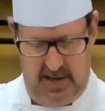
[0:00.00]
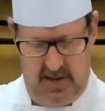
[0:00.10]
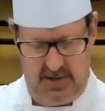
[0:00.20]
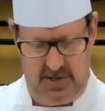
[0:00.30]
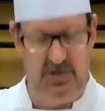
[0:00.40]

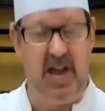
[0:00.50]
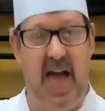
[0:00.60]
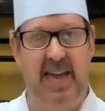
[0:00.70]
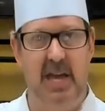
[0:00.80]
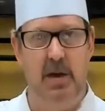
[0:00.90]

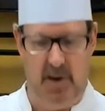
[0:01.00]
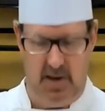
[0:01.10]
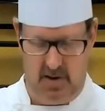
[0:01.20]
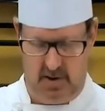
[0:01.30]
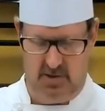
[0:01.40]
Jackie.
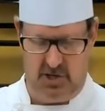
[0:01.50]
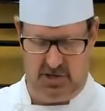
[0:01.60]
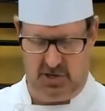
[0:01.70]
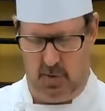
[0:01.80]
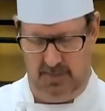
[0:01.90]
But
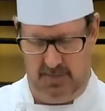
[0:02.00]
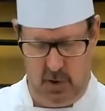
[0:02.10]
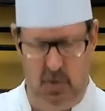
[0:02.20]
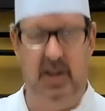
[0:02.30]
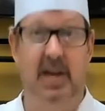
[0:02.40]
just to review
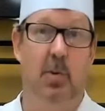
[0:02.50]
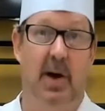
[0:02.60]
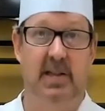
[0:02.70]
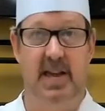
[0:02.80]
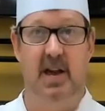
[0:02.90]
really
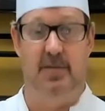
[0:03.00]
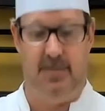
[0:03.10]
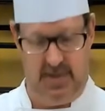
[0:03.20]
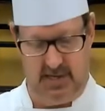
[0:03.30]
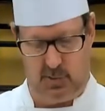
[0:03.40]
quickly here
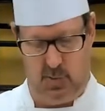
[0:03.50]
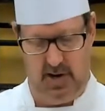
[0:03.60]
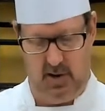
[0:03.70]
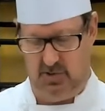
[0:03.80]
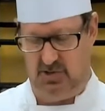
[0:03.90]
for this one,
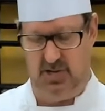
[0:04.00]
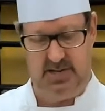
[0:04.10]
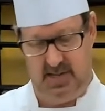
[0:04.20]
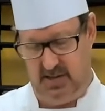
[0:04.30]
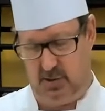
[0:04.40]
it was
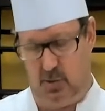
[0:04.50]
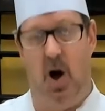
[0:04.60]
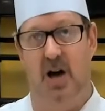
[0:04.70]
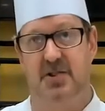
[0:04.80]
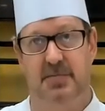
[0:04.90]
just the
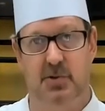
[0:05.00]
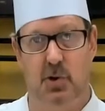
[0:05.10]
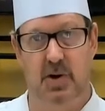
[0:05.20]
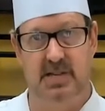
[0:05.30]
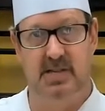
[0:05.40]
squash of
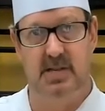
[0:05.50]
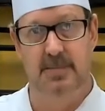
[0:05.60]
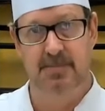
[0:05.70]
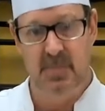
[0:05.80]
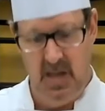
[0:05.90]
choice,
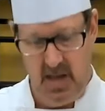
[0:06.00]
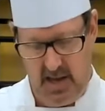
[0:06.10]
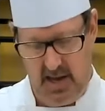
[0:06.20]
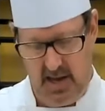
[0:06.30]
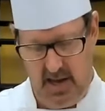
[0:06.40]

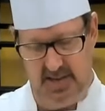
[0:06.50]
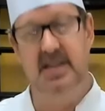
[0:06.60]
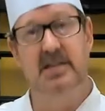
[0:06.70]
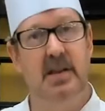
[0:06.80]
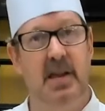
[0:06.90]

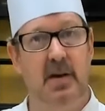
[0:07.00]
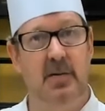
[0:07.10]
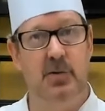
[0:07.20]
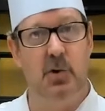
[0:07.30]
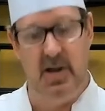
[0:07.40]
seasoning of
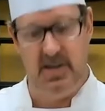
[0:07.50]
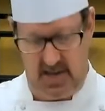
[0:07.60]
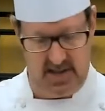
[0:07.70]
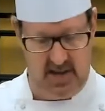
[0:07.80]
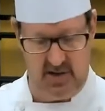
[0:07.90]
choice,
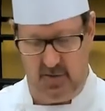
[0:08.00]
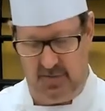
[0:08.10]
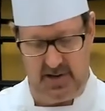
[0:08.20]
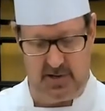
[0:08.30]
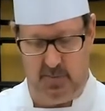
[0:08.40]
and then your
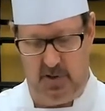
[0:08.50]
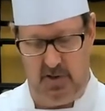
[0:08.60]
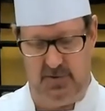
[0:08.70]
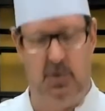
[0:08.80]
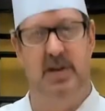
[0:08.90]
vegetable
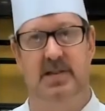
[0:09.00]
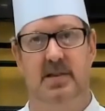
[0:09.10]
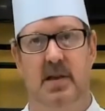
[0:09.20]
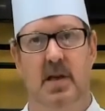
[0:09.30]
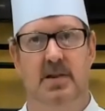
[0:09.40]
of choice,
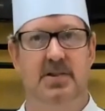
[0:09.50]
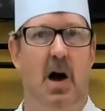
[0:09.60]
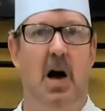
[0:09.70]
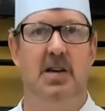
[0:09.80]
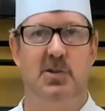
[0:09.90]

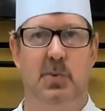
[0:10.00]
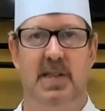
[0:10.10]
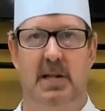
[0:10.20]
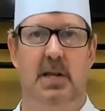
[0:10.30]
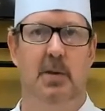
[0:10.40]
tossed with
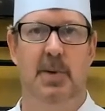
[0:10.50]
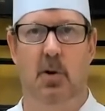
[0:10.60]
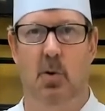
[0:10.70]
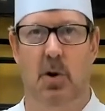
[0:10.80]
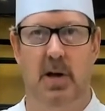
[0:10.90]
a little bit of
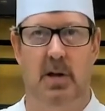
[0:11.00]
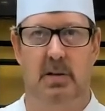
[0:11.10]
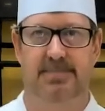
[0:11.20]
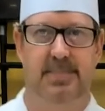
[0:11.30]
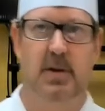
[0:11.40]
oil,
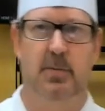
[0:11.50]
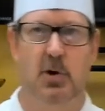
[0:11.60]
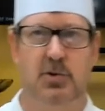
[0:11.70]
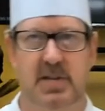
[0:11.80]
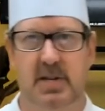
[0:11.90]

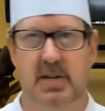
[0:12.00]
roasted